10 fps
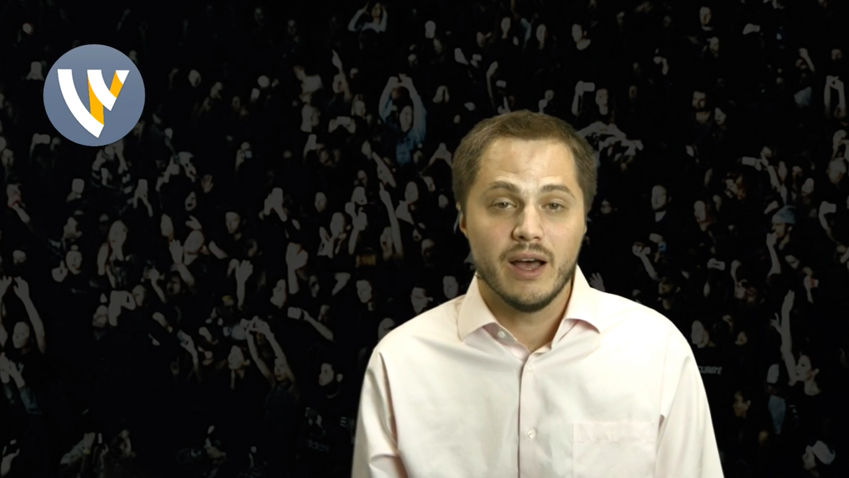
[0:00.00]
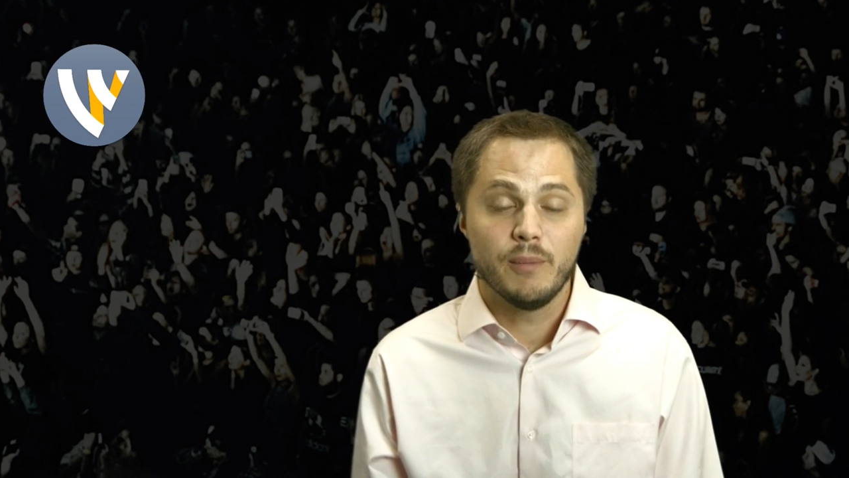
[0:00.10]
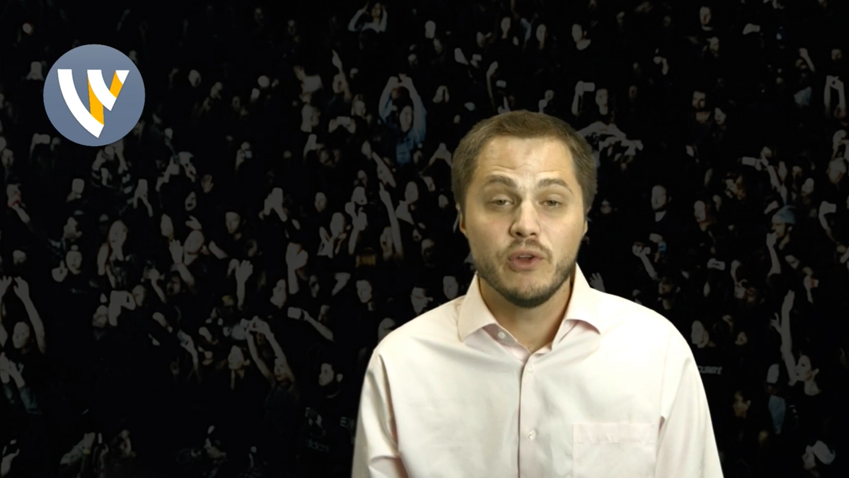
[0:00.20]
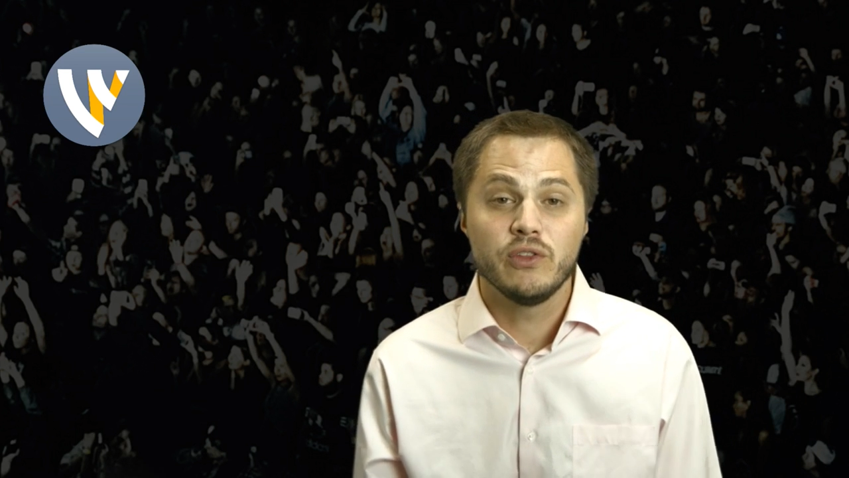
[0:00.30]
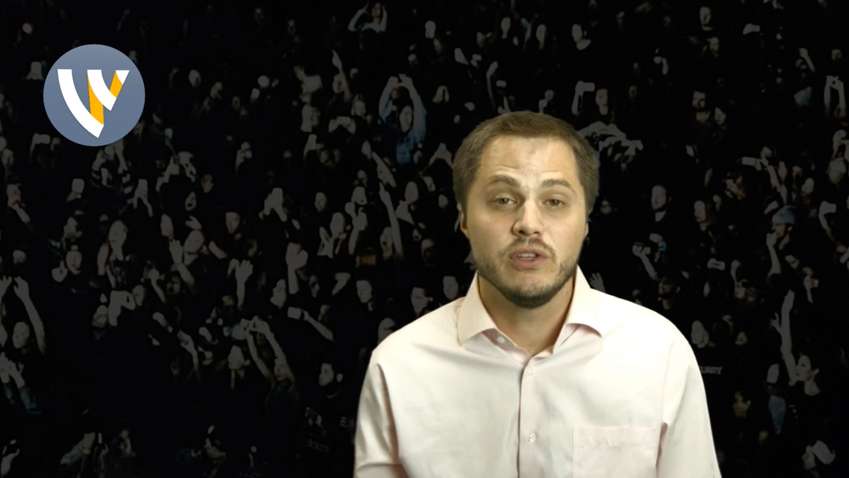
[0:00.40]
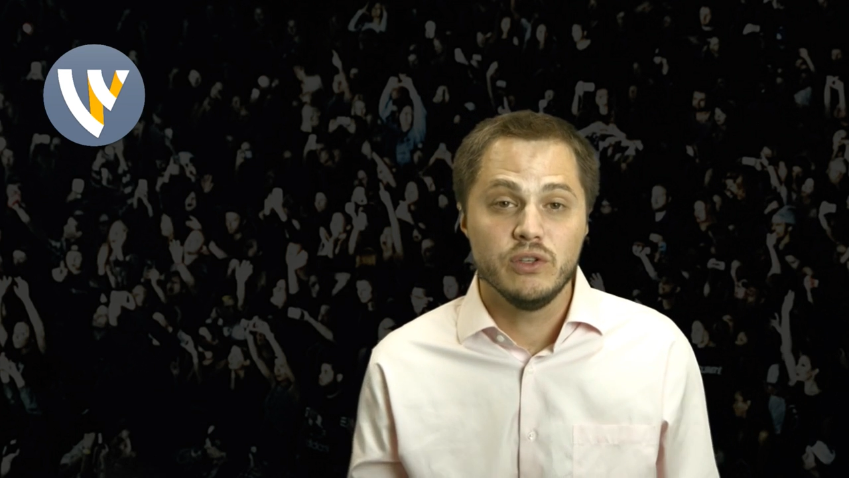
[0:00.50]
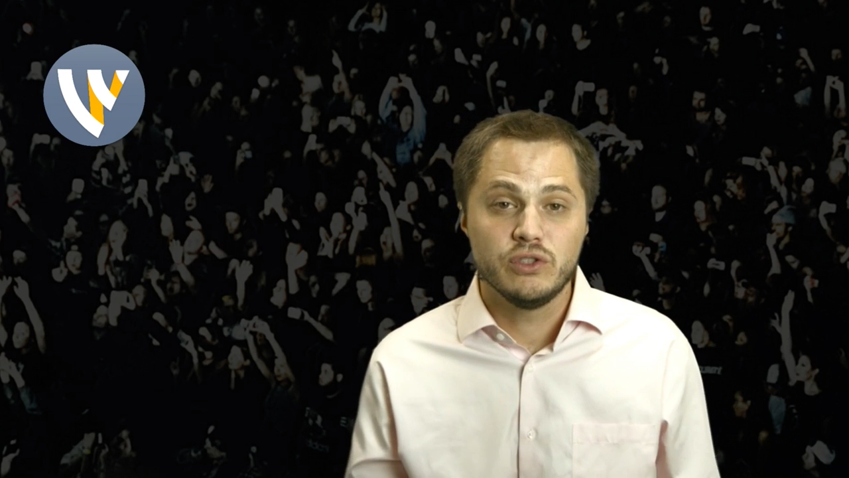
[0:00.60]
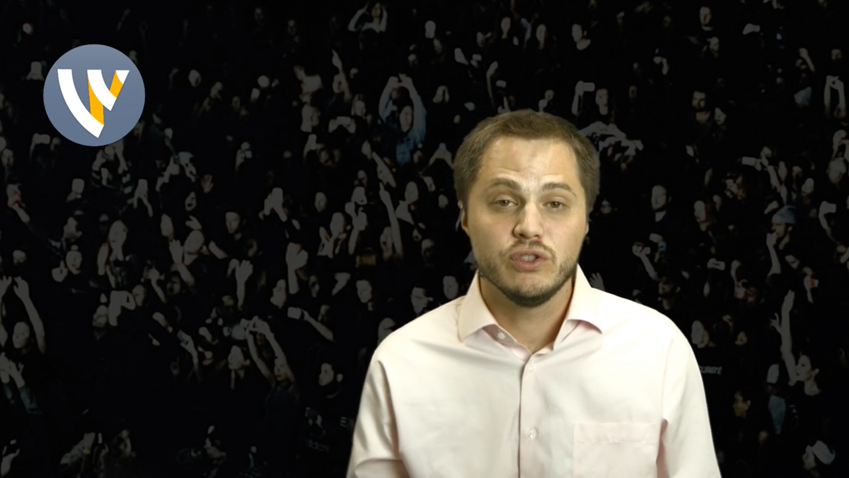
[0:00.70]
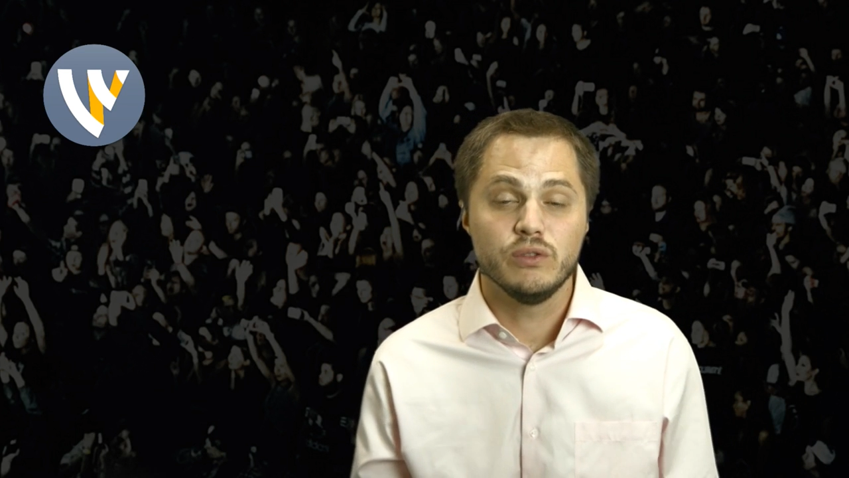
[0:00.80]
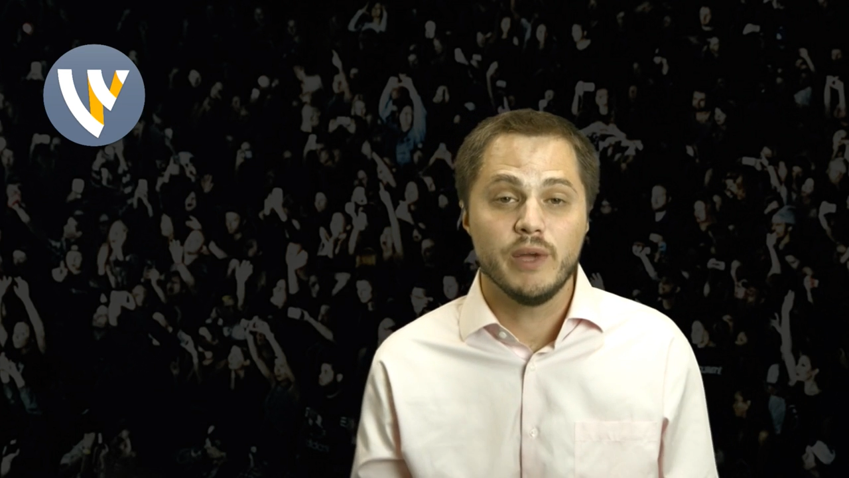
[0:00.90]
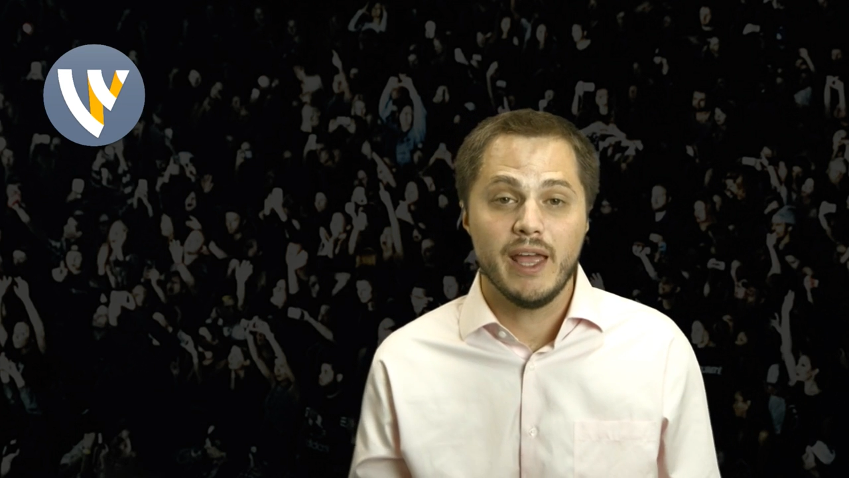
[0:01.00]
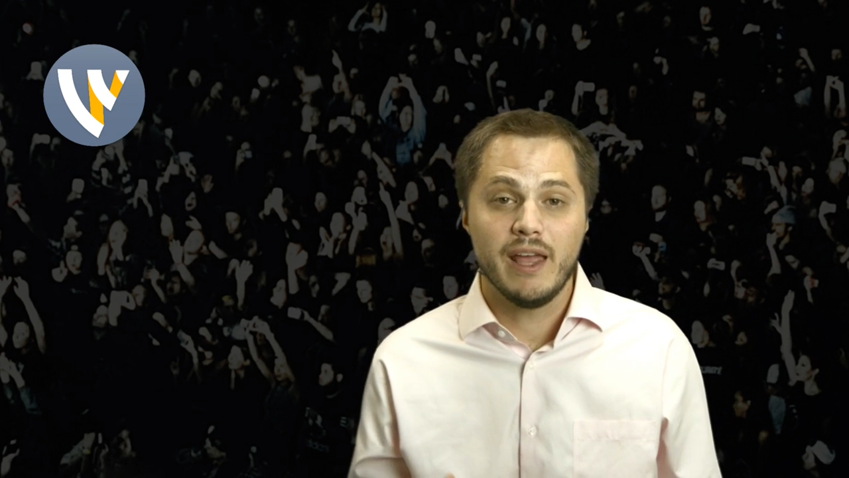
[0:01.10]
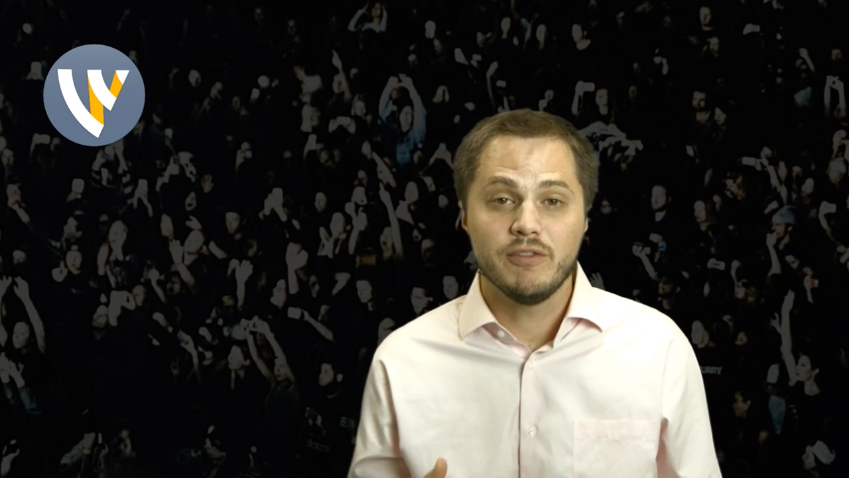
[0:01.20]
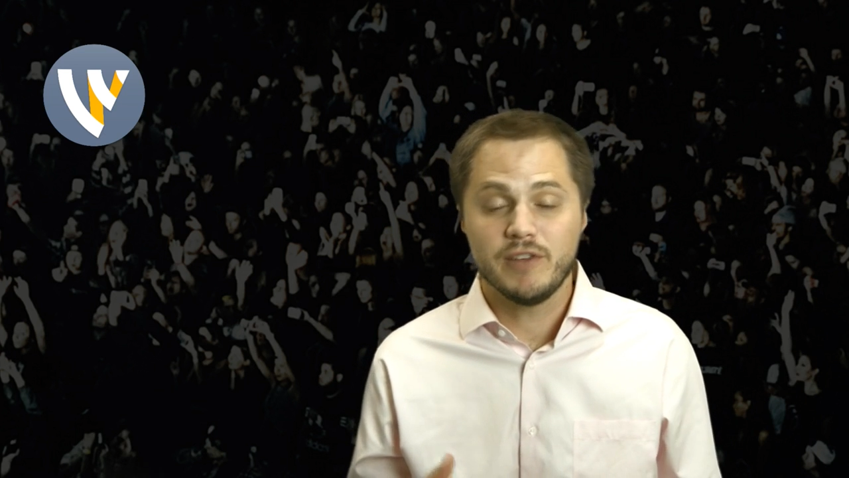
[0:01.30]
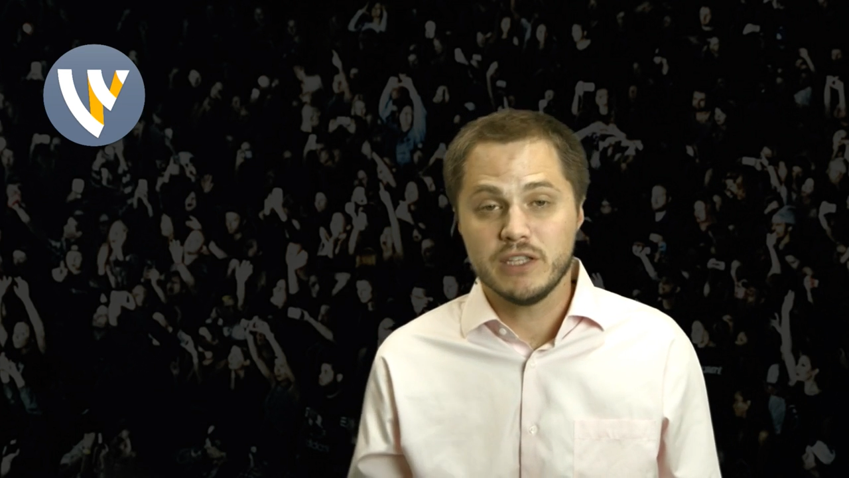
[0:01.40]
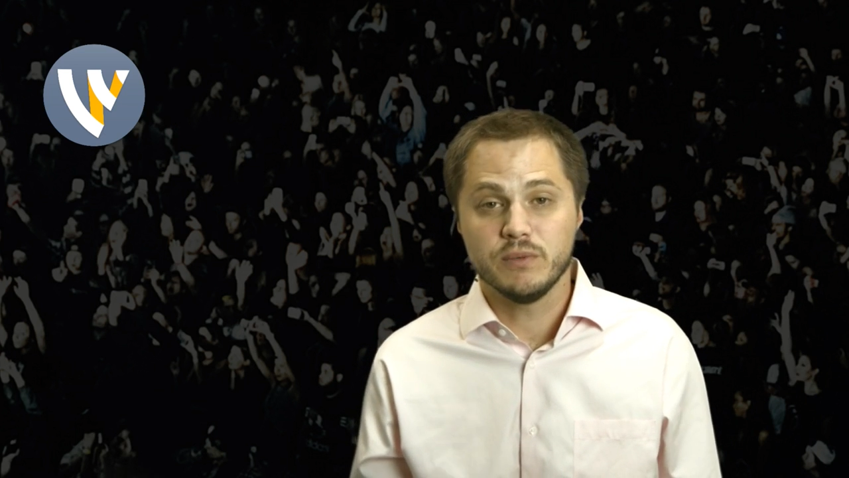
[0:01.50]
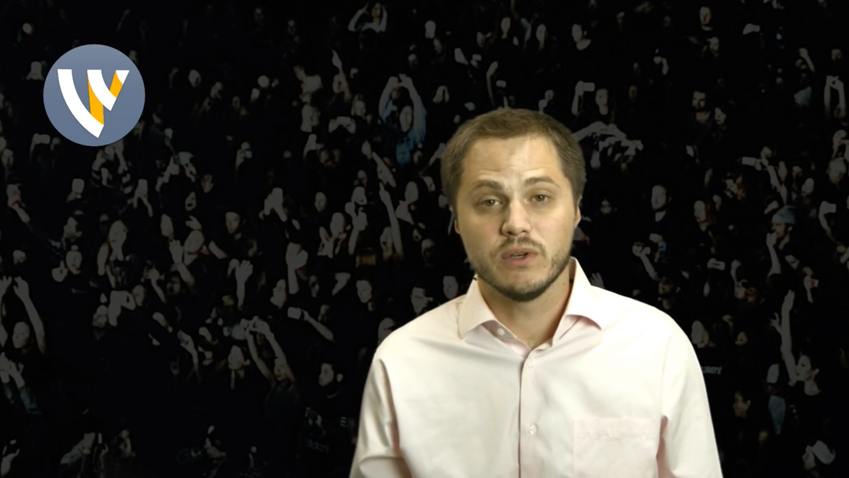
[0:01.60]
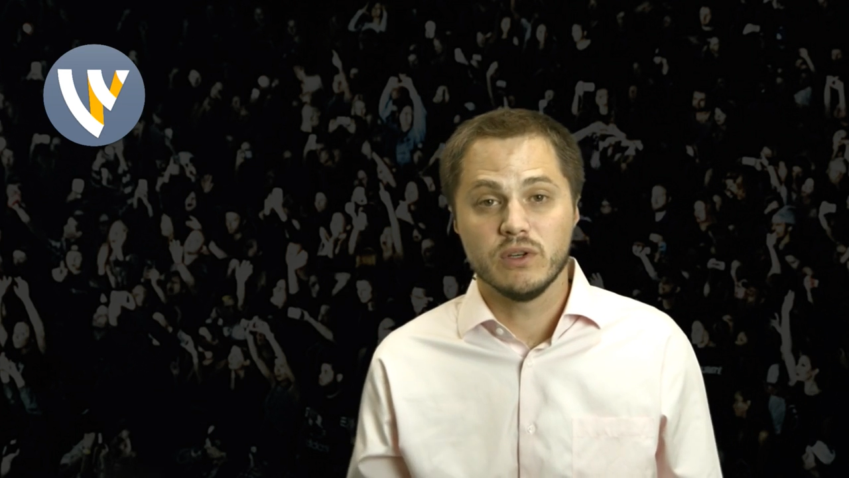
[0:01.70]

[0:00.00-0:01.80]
Both YouTube and Facebook